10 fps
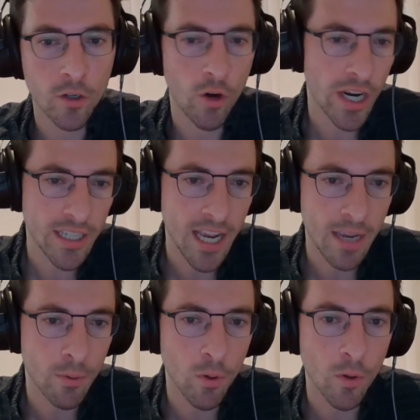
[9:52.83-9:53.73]
create a
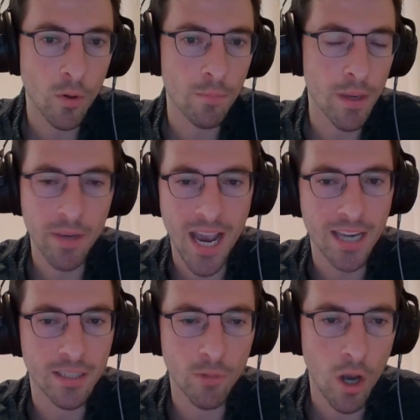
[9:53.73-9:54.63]
table, maybe
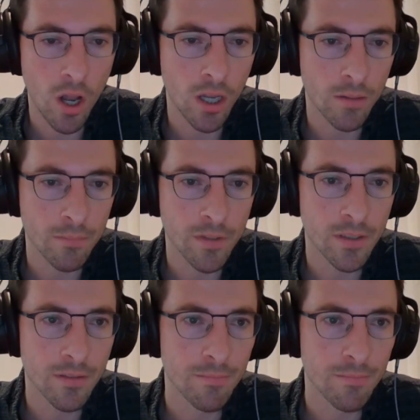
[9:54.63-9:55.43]
add some columns,